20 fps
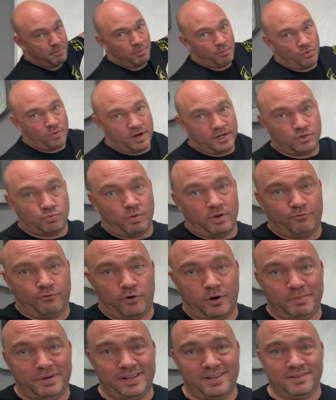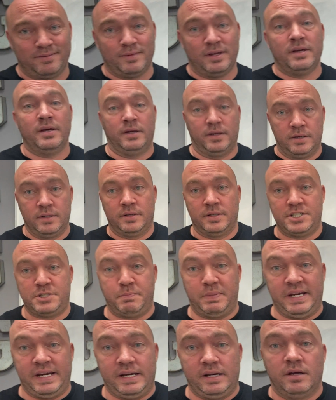memorize one formula,
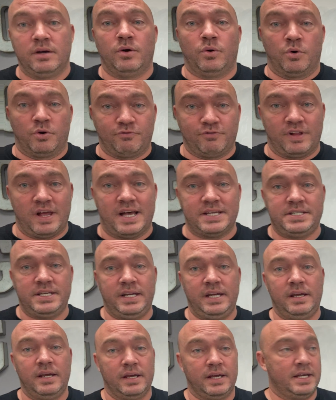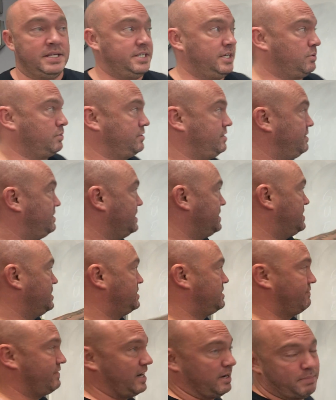speed or velocity is equal to
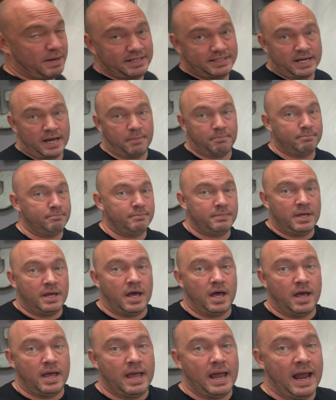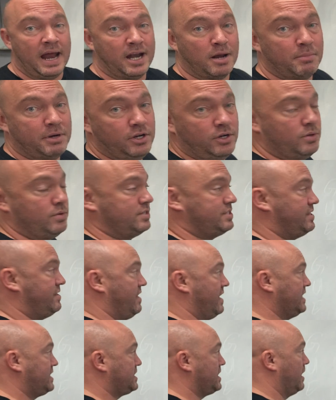distance divided by time. And I'm gonna use
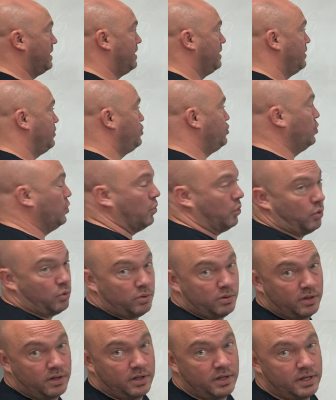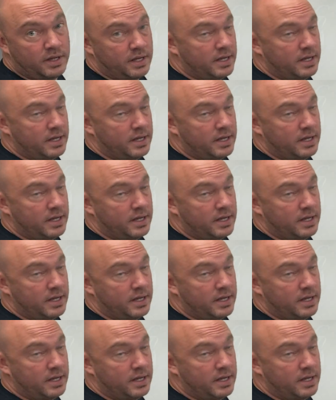this tool